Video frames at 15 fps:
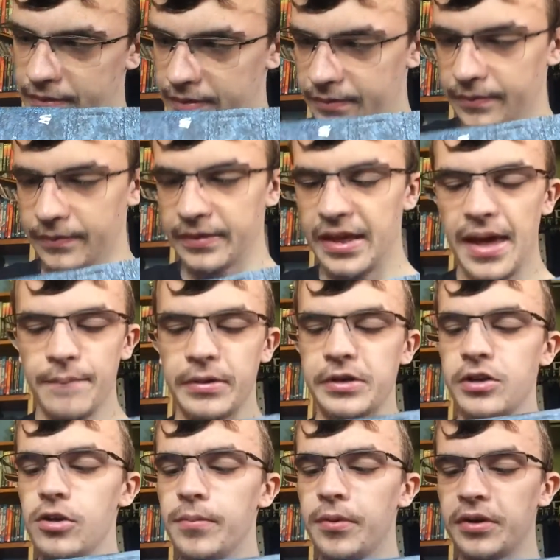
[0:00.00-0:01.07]
Hmm. But
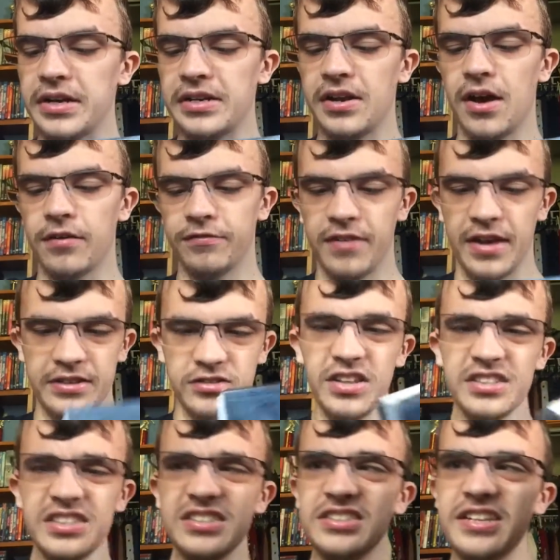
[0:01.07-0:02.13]
Newburn I did not find. So it
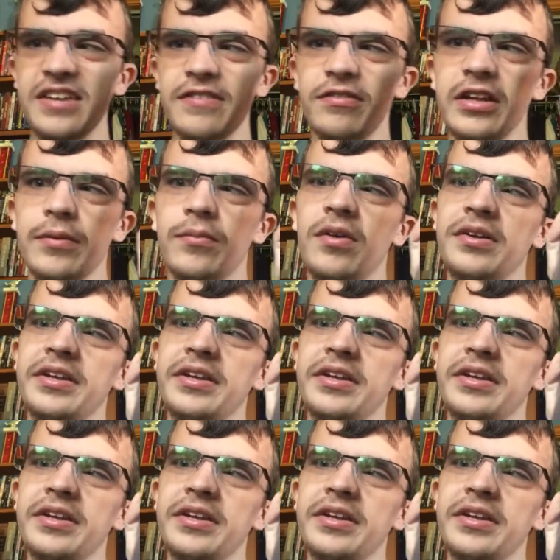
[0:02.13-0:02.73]
doesn't say volume 1